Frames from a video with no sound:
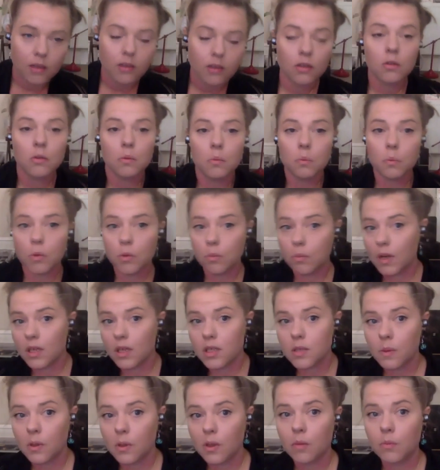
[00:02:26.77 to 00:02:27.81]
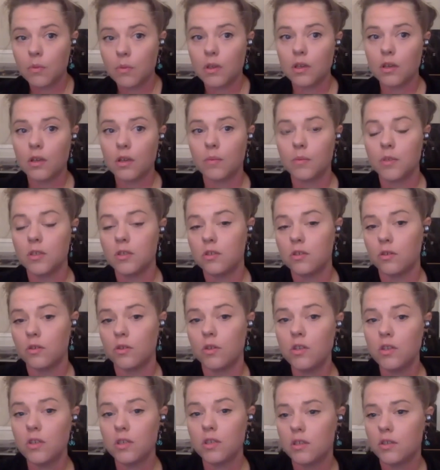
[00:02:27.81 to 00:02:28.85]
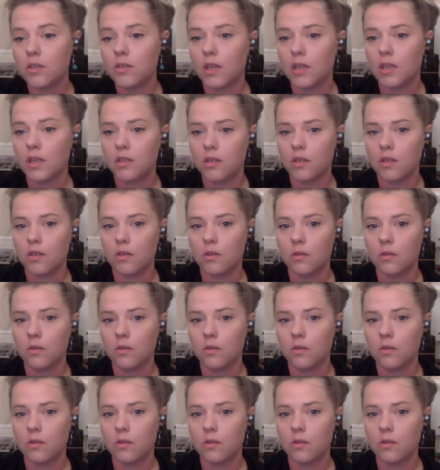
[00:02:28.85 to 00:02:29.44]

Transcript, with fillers: you, you might as well come and come and join us and try to